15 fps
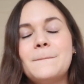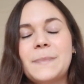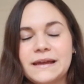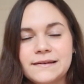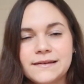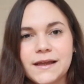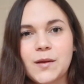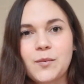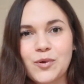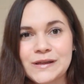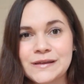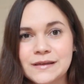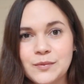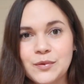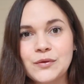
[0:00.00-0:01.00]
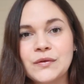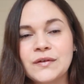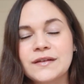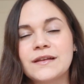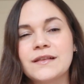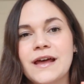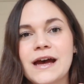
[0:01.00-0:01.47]
basic
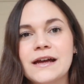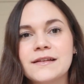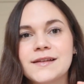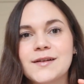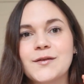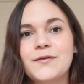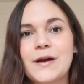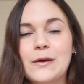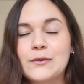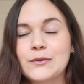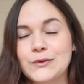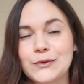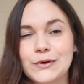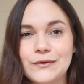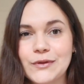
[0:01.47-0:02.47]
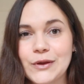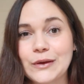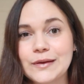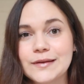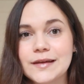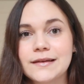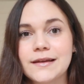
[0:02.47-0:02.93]
principles that found all of
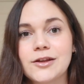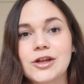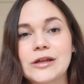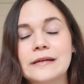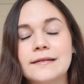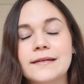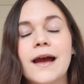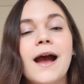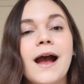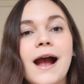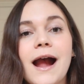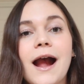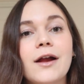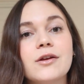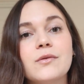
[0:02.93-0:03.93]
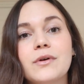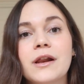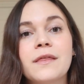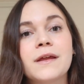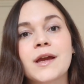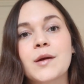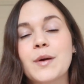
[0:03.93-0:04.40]
those decisions. And you want
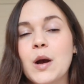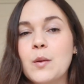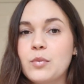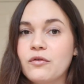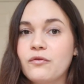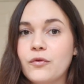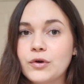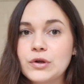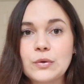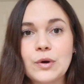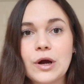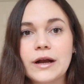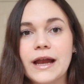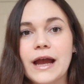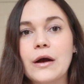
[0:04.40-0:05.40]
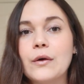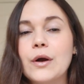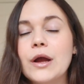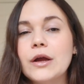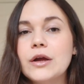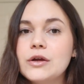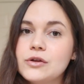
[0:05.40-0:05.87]
to think about before your
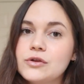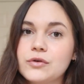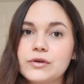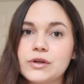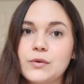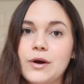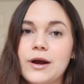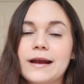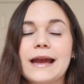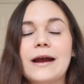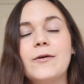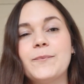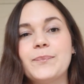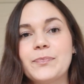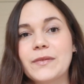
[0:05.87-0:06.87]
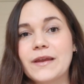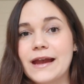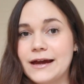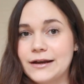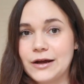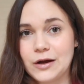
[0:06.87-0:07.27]
workout, during your workout, and